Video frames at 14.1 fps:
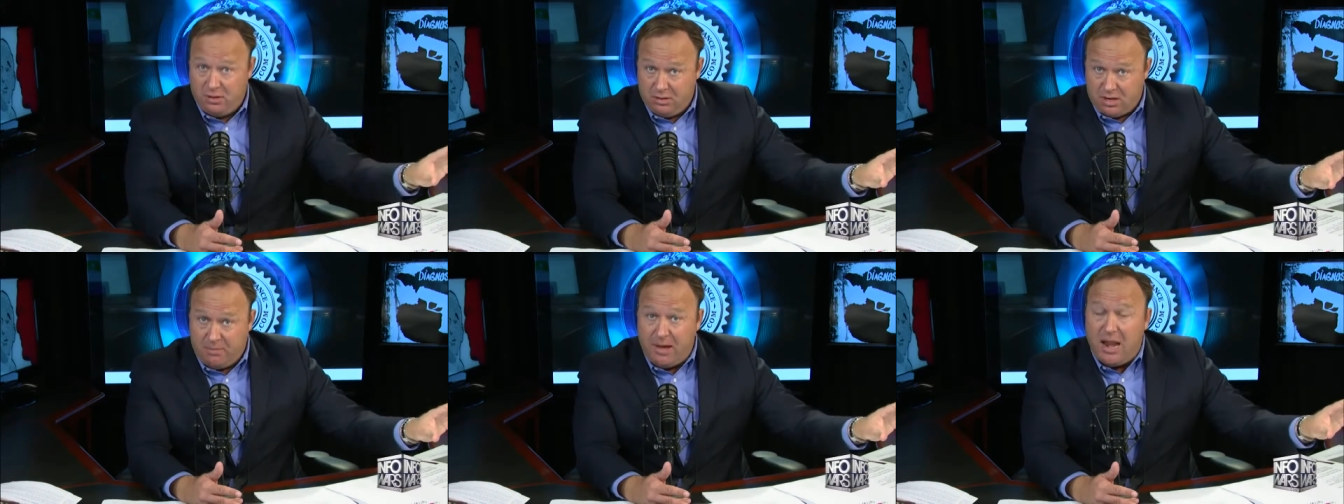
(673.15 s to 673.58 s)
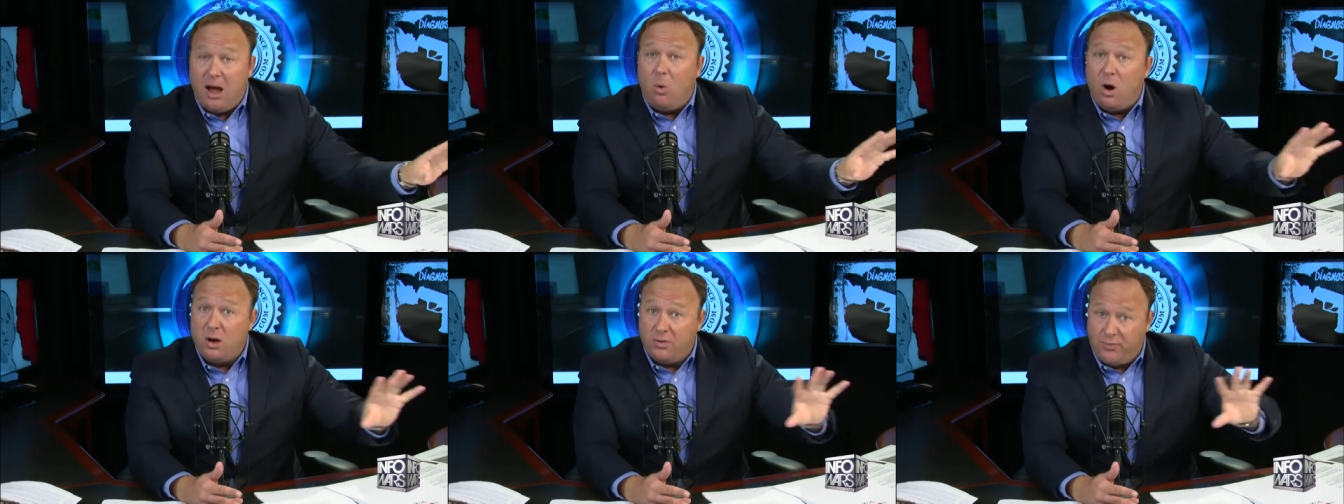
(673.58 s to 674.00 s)
talking about how
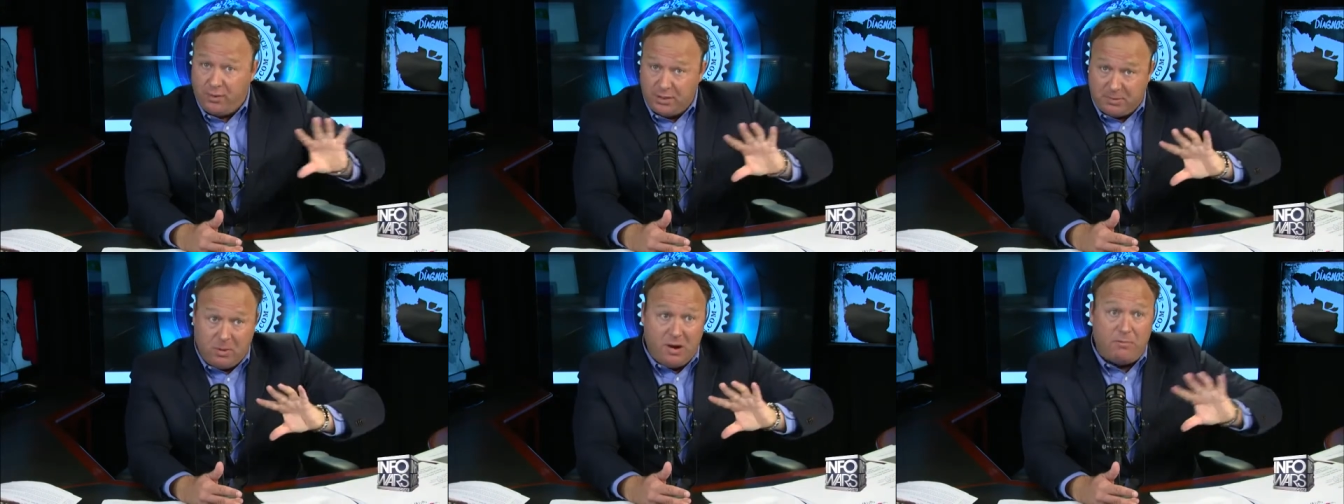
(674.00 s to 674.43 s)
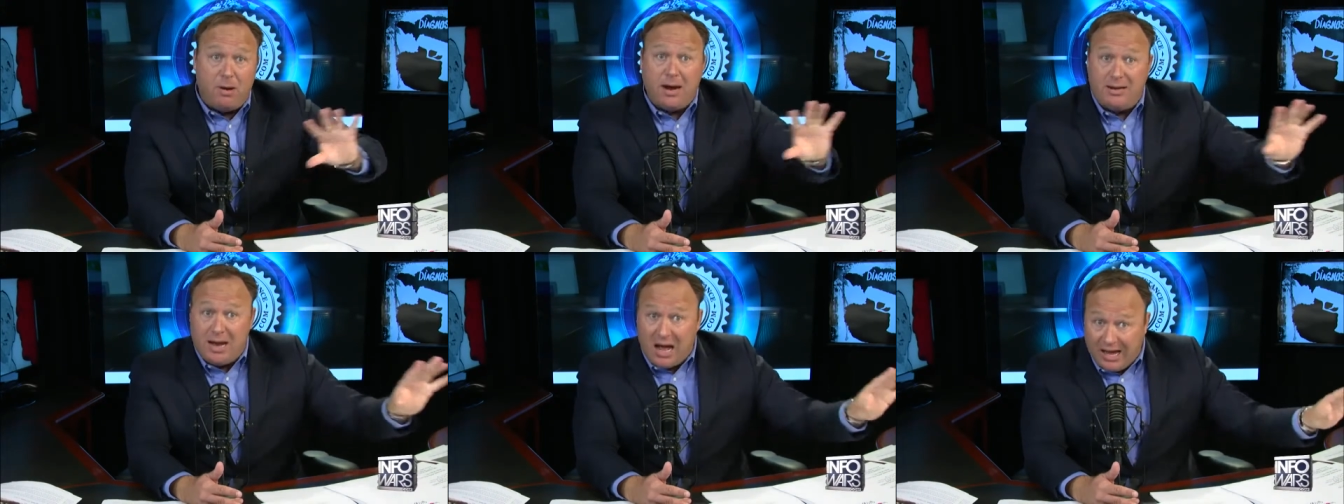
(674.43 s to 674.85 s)
wonderful it's going to be when
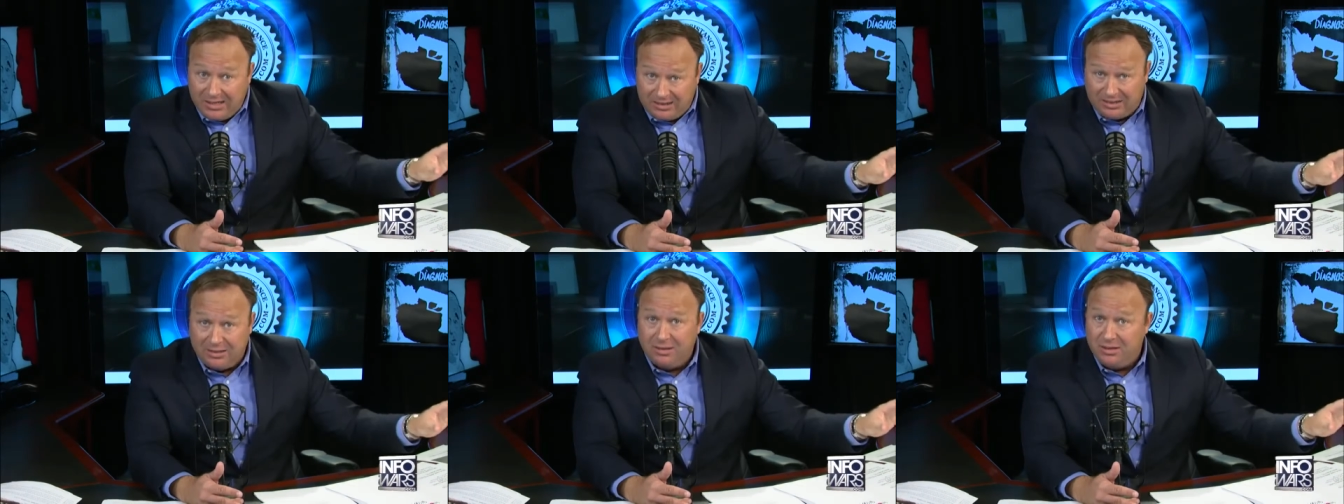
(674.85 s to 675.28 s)
everybody dies,